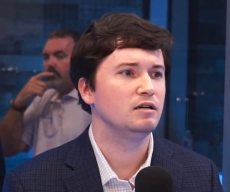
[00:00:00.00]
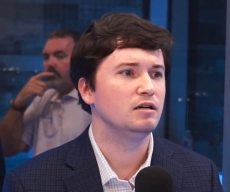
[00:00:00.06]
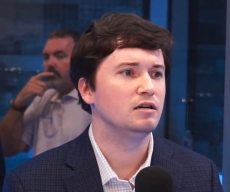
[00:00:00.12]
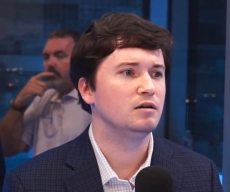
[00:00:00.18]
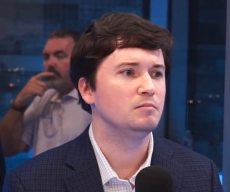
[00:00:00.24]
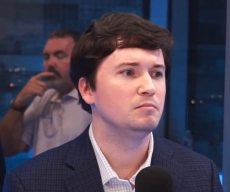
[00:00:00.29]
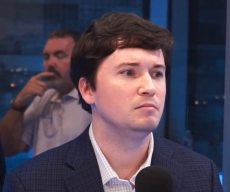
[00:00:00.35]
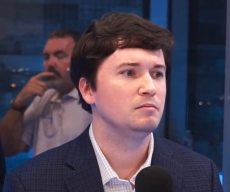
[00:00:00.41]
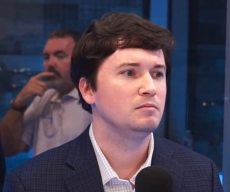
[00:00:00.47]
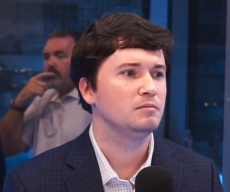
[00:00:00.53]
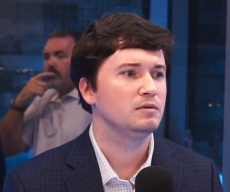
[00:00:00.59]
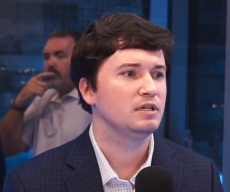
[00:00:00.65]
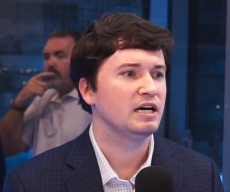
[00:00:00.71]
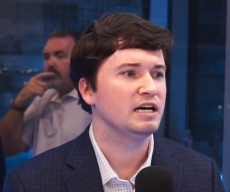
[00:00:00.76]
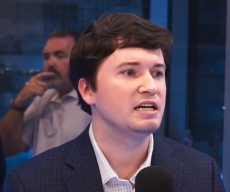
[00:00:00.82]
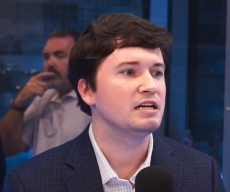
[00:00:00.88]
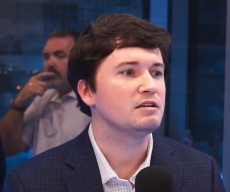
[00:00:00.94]
Speaker 1: Um,
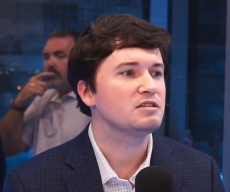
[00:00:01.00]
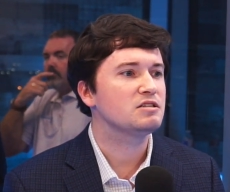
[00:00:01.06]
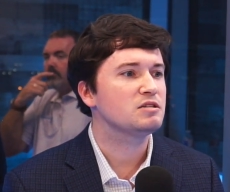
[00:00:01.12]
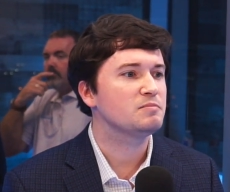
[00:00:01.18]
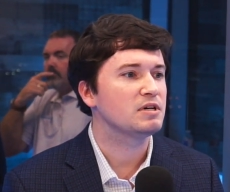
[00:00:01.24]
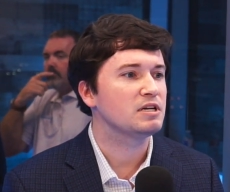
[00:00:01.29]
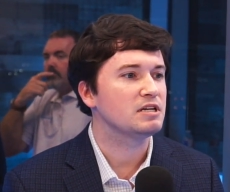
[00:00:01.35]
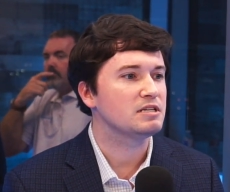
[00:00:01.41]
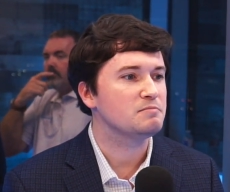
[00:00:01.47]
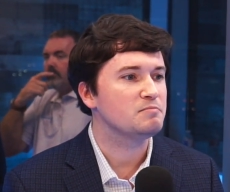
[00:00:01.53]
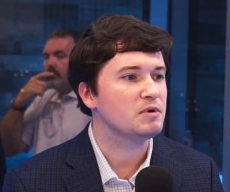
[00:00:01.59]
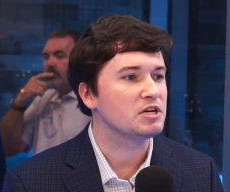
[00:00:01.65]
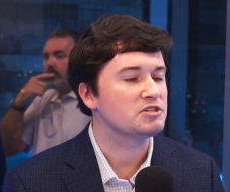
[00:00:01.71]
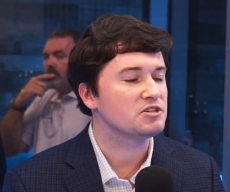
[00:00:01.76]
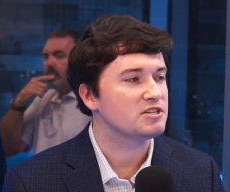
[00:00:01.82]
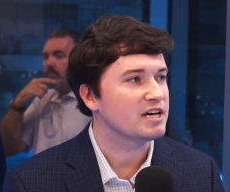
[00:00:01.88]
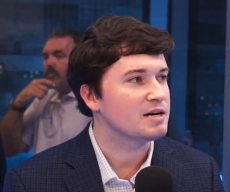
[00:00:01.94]
I didn't spend a
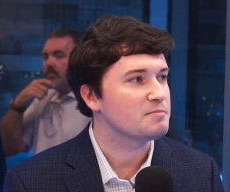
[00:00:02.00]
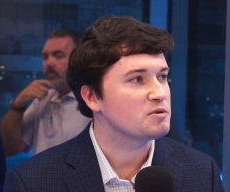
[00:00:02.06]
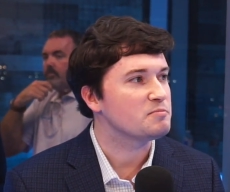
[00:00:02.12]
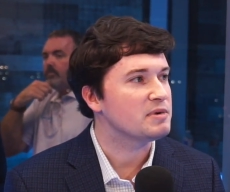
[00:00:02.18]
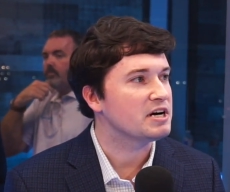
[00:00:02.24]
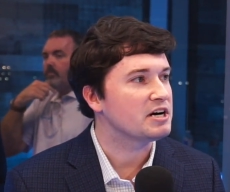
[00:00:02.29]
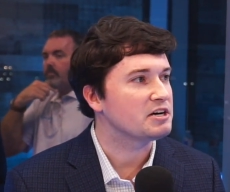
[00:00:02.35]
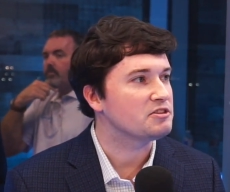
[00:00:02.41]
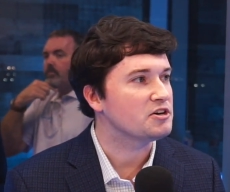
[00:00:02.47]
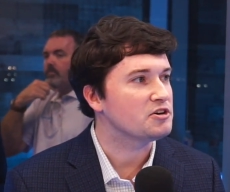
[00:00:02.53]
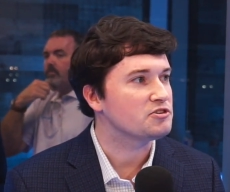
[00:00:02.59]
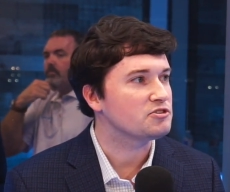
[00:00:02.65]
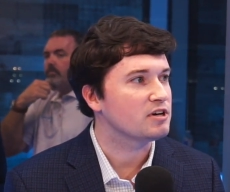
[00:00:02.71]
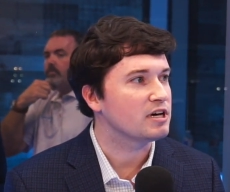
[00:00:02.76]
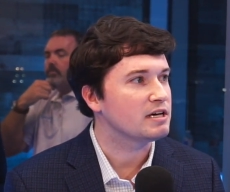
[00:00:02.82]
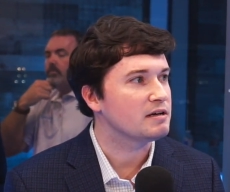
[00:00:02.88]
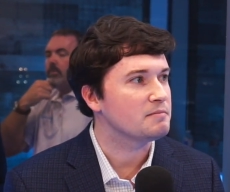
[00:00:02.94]
bunch of time preparing those,
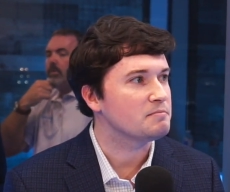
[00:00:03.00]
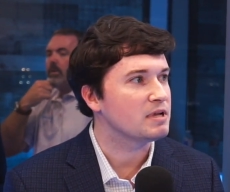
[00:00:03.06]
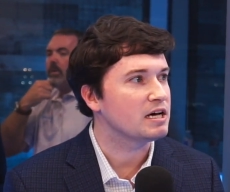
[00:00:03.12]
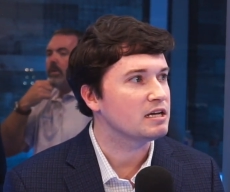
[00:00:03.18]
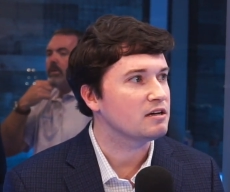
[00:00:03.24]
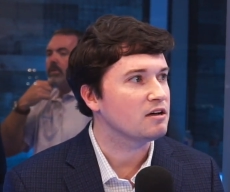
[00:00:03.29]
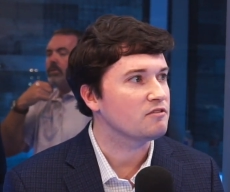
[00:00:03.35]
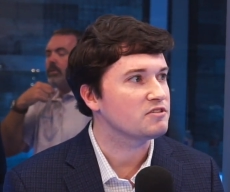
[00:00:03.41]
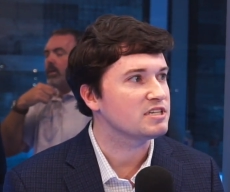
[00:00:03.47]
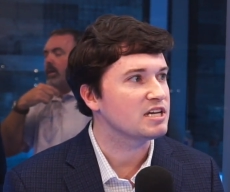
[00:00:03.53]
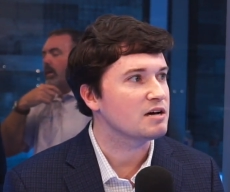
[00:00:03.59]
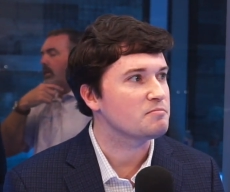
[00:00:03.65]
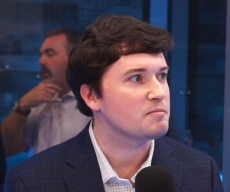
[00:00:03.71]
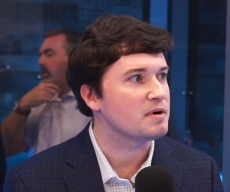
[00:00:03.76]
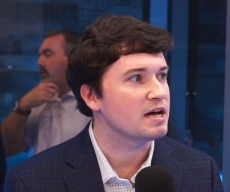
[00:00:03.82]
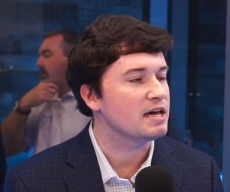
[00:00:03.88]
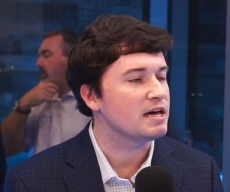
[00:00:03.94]
so I, am not no, off okay. the top of